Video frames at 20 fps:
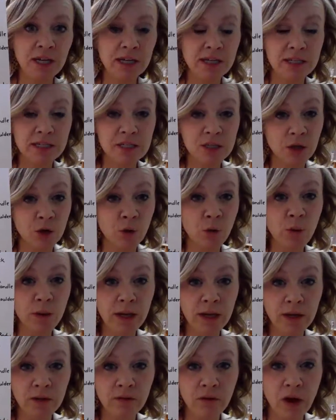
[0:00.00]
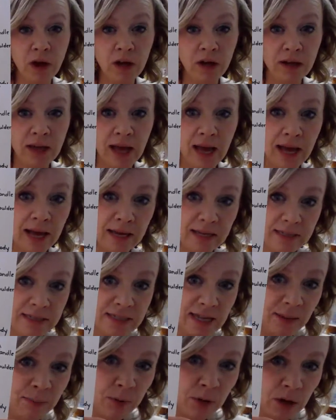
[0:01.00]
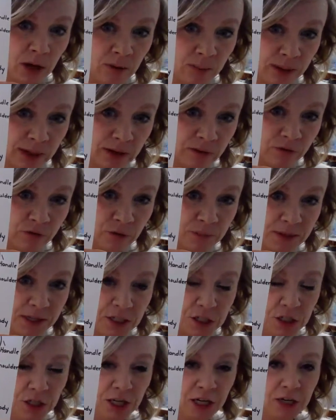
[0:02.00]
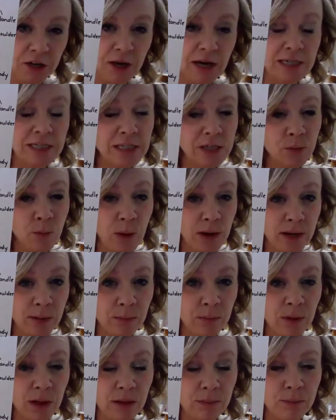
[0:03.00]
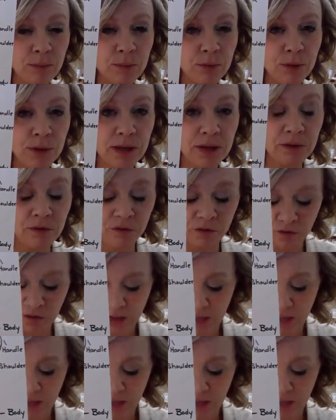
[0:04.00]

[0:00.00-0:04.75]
is the queen of all gods. I put all my information here. I did want a brief